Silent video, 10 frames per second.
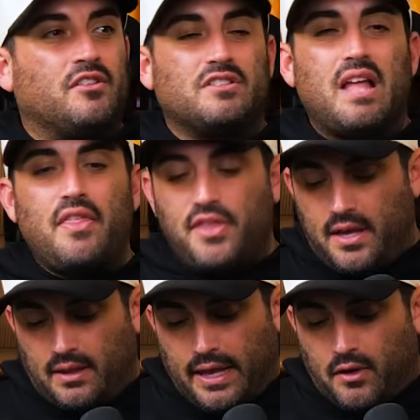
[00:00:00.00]
There's
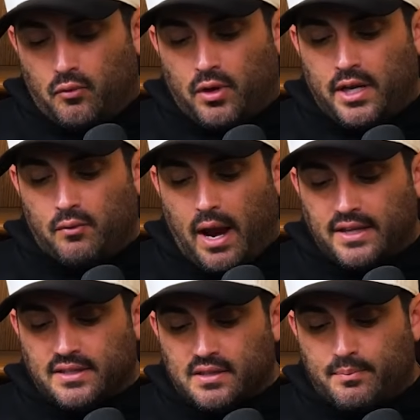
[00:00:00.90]
nothing. Like what he
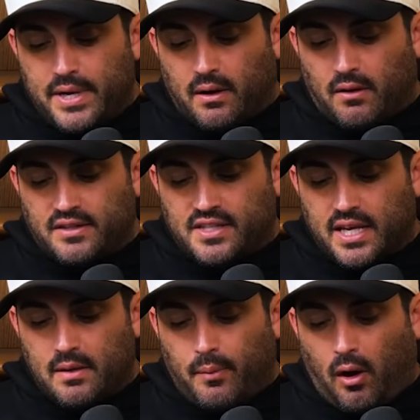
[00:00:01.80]
writes is beer and
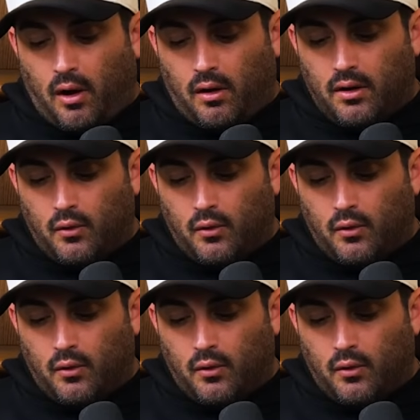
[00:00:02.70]
skee ball,